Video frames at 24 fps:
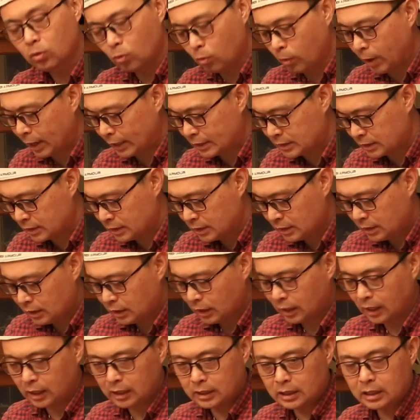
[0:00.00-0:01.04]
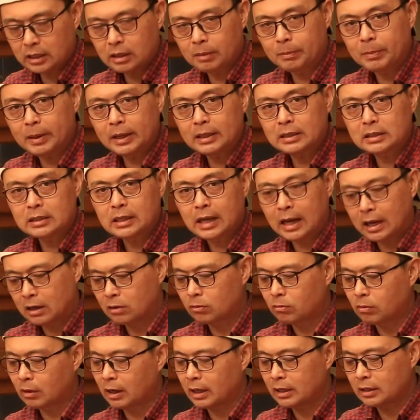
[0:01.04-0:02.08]
wet a little bit,
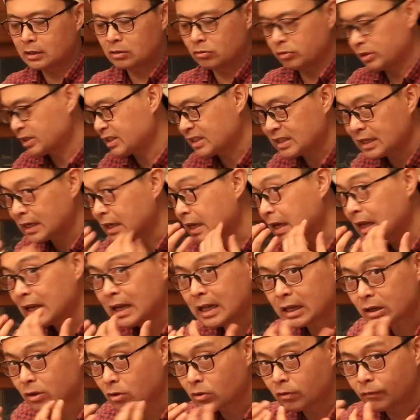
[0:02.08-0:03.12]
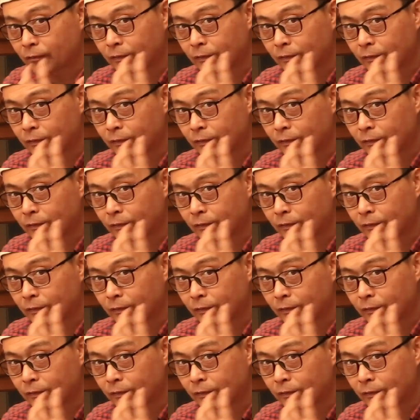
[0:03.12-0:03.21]
otherwise you will stick in your